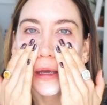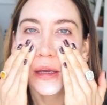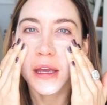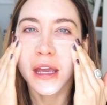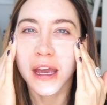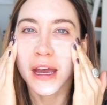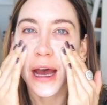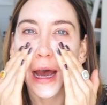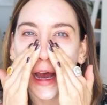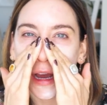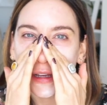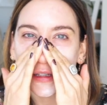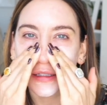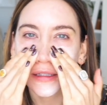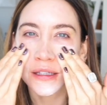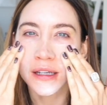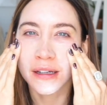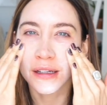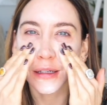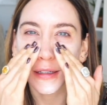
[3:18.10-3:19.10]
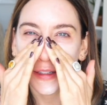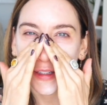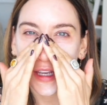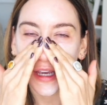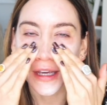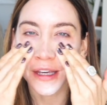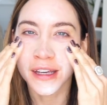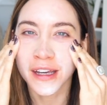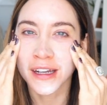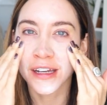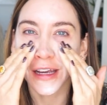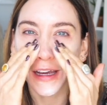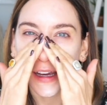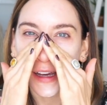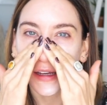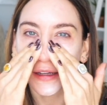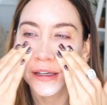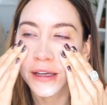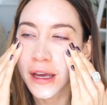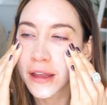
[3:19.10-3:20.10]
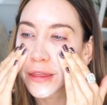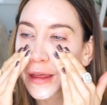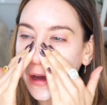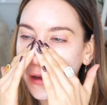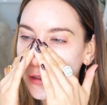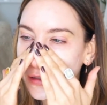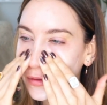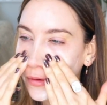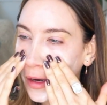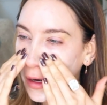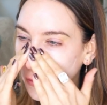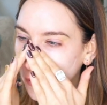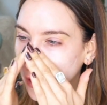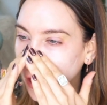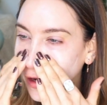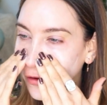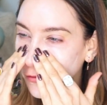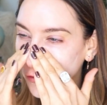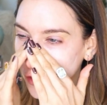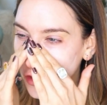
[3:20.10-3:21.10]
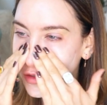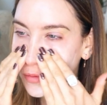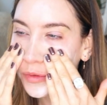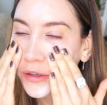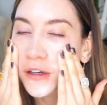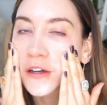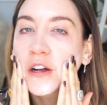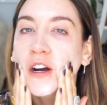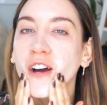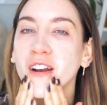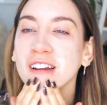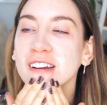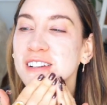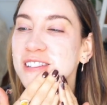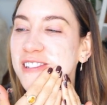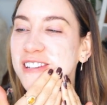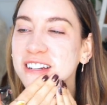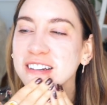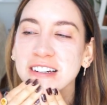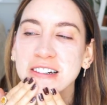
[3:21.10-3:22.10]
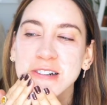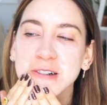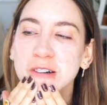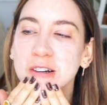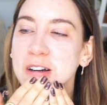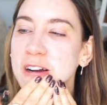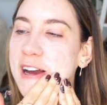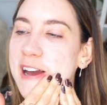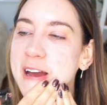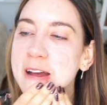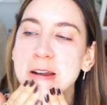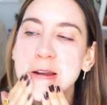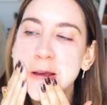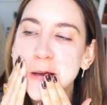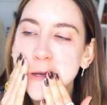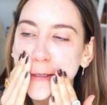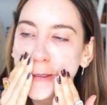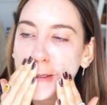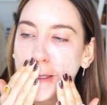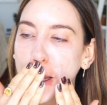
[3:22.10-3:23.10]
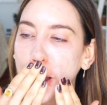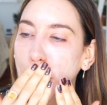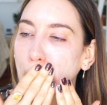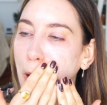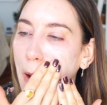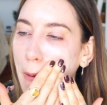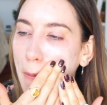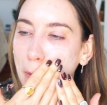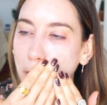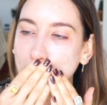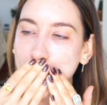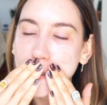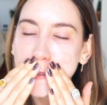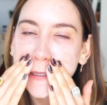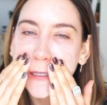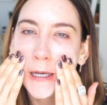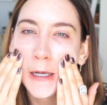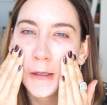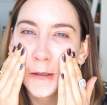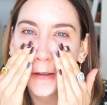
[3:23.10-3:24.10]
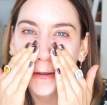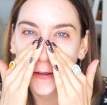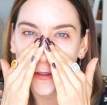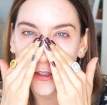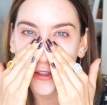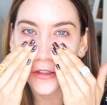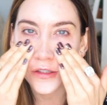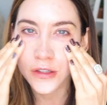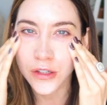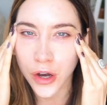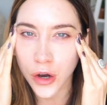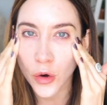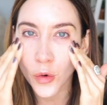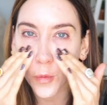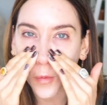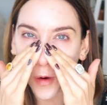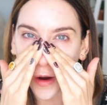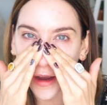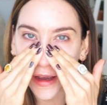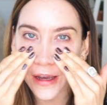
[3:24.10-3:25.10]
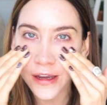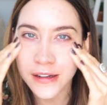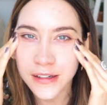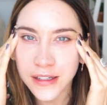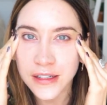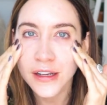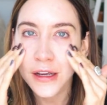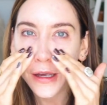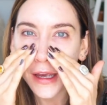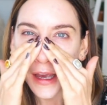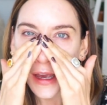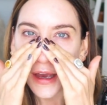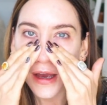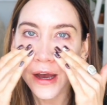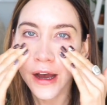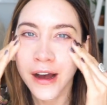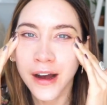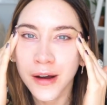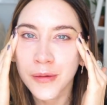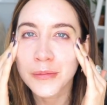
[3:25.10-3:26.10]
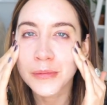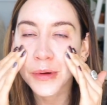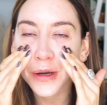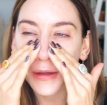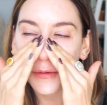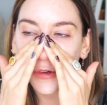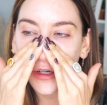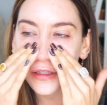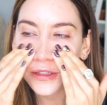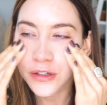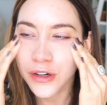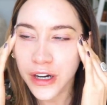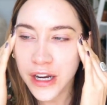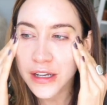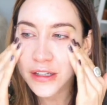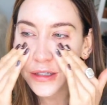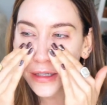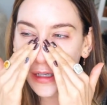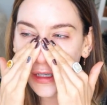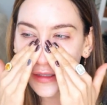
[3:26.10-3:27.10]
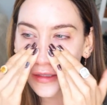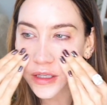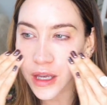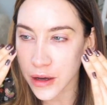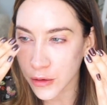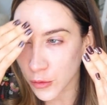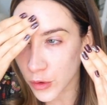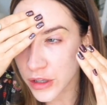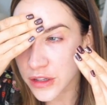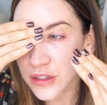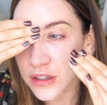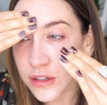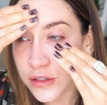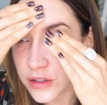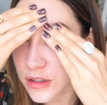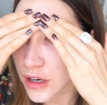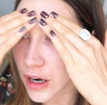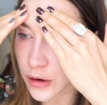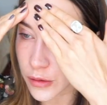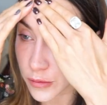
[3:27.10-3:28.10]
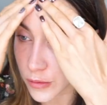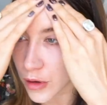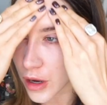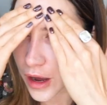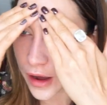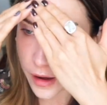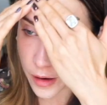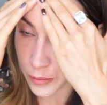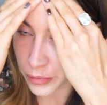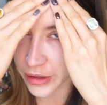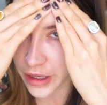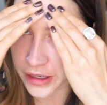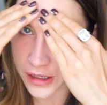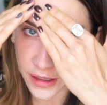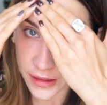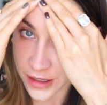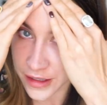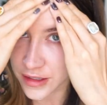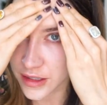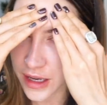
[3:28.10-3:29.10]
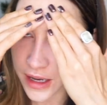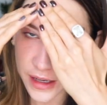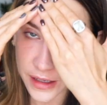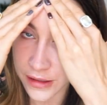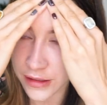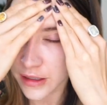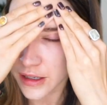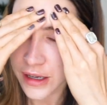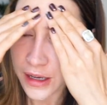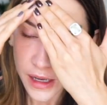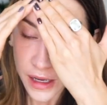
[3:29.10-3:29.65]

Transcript: it has zinc in it, and that's why when I first put it on I was like, oh great, because my skin looked so white. But what's crazy is that once you start blending this in,